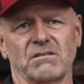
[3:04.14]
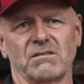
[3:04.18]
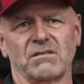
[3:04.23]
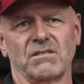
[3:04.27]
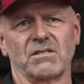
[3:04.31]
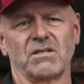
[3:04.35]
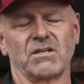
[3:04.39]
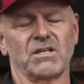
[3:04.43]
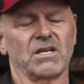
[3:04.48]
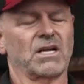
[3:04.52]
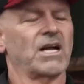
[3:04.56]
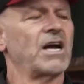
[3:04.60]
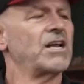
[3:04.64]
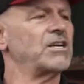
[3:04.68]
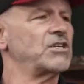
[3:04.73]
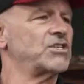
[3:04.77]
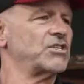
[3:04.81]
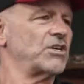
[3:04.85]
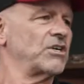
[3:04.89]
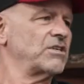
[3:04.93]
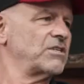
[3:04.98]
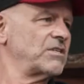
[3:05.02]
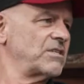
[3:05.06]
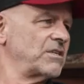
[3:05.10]
they're the kind of
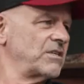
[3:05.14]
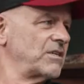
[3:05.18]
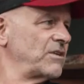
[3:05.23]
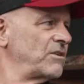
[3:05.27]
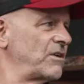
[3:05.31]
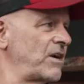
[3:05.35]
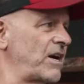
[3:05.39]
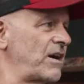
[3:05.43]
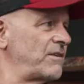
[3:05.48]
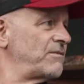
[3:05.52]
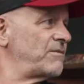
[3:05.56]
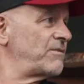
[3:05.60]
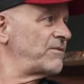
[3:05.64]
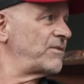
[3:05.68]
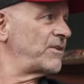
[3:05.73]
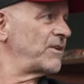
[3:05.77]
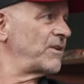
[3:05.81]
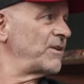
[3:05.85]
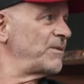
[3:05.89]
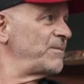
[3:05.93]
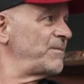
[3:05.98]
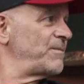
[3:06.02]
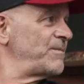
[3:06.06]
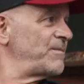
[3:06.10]
shirts that you'll have
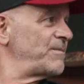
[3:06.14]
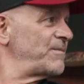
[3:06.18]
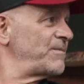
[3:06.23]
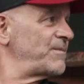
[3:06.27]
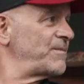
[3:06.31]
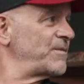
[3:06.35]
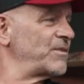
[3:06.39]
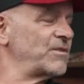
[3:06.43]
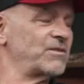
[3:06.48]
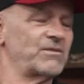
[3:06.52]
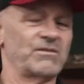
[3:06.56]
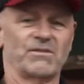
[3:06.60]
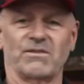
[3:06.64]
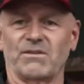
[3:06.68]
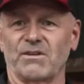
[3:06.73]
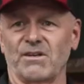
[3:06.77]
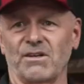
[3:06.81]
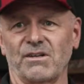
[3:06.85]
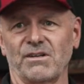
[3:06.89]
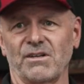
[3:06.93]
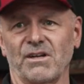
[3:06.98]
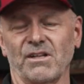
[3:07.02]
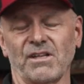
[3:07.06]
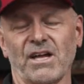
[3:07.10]
for
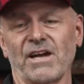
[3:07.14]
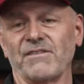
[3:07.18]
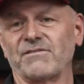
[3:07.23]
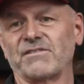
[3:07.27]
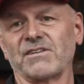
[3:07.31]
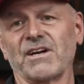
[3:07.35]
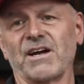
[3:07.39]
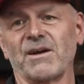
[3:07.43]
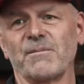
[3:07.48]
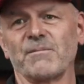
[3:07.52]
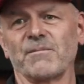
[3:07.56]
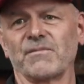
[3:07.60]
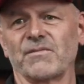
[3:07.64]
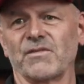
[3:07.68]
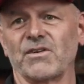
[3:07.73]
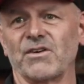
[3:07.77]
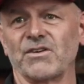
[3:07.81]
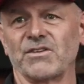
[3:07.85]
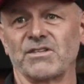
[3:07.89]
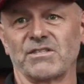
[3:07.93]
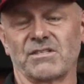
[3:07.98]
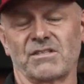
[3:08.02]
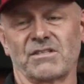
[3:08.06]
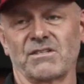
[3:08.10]
a lifetime. They're
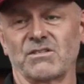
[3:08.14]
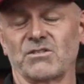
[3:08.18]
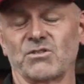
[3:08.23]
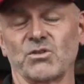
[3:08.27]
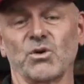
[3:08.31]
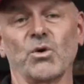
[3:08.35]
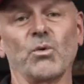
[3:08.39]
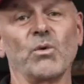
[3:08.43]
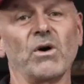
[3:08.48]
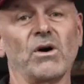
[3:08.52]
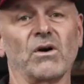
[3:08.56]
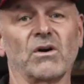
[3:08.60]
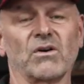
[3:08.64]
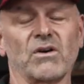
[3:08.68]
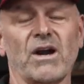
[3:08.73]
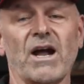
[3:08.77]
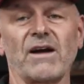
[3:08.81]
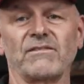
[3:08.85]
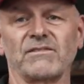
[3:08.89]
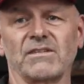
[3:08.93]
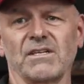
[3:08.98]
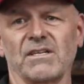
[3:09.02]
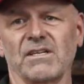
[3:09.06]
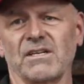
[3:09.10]
just so well
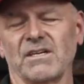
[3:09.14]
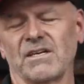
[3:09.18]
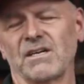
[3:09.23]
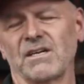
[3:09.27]
crafted.